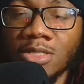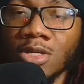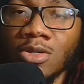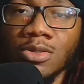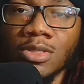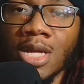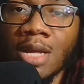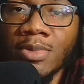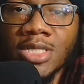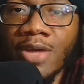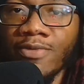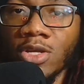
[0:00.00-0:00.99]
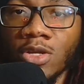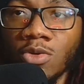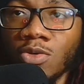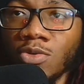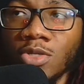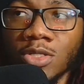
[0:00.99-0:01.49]
those. I miss having
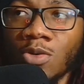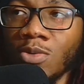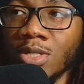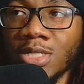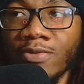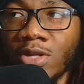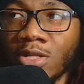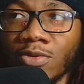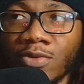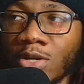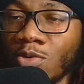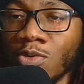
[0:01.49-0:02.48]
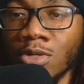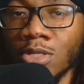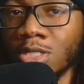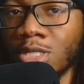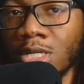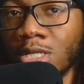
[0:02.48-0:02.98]
Goku just always have like the red aura
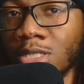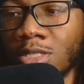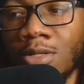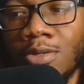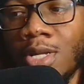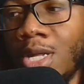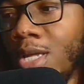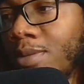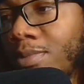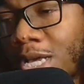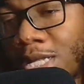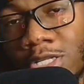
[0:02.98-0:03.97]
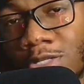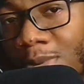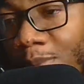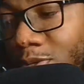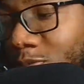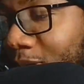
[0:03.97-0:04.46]
just cause. So that's just
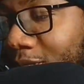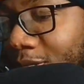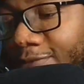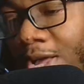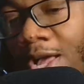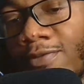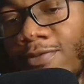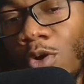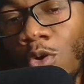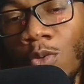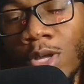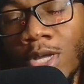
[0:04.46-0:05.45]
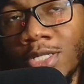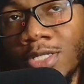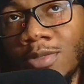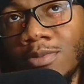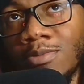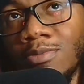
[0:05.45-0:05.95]
my perspective. I've
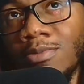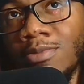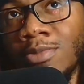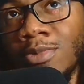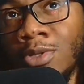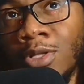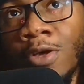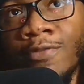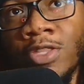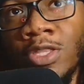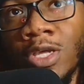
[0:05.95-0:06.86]
always loved the